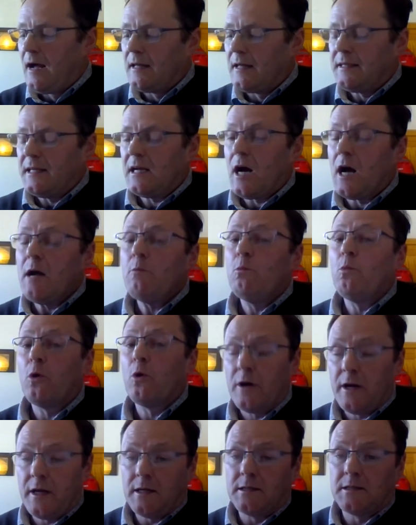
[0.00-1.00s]
I think I am
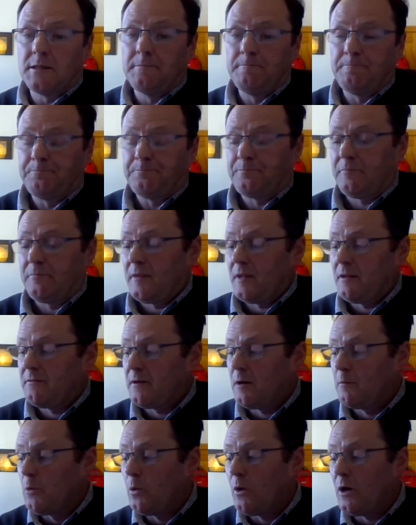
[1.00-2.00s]
worried
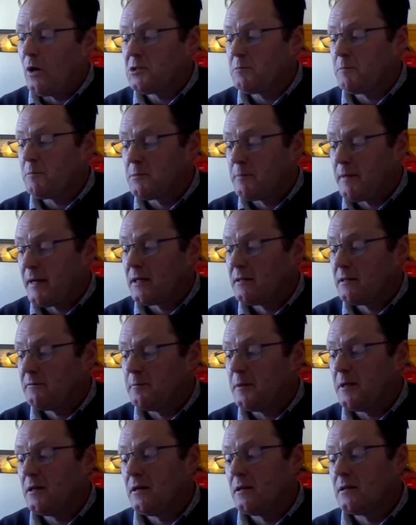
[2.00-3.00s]
from a wash perspective,
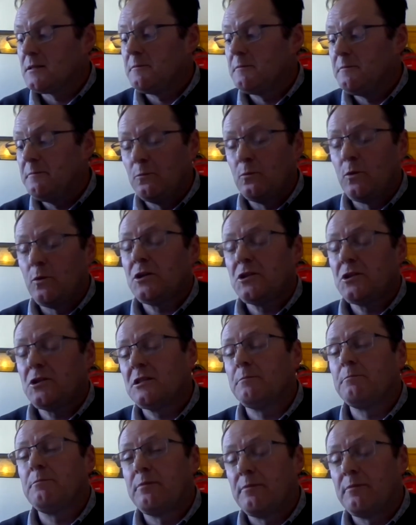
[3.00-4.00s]
because wash
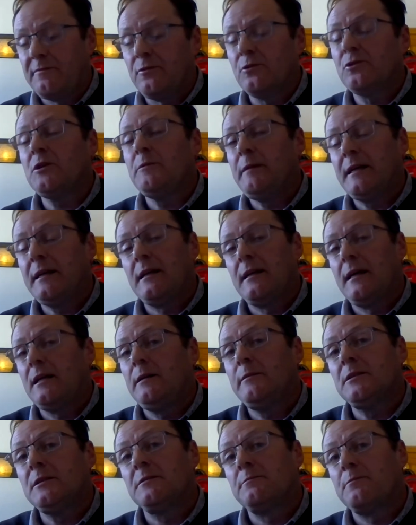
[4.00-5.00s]
is a fundamental
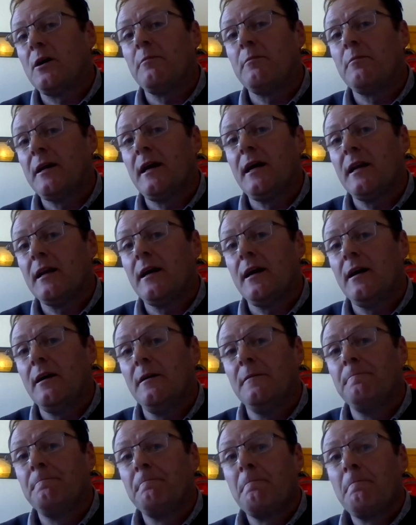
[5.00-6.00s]
element of primary
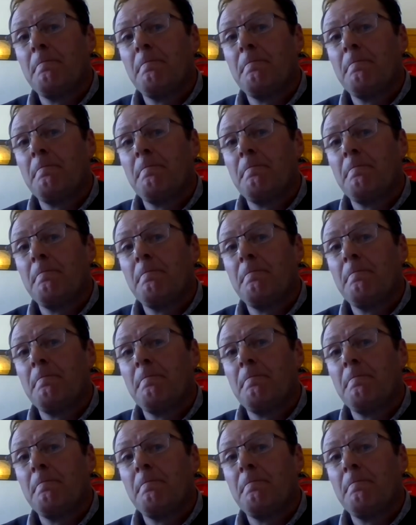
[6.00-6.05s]
healthcare.